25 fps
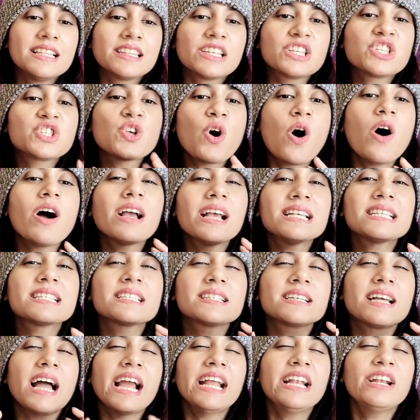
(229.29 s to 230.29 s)
the song
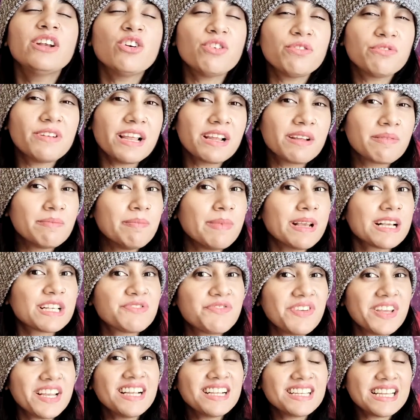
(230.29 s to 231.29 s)
has kind of like
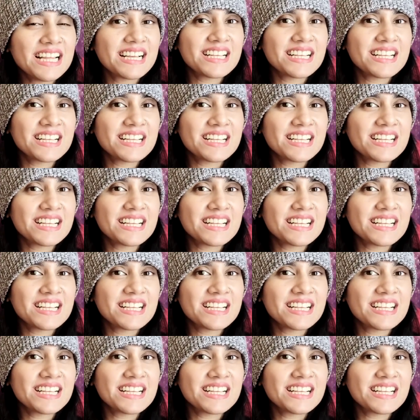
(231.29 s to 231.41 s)
mixed feeling.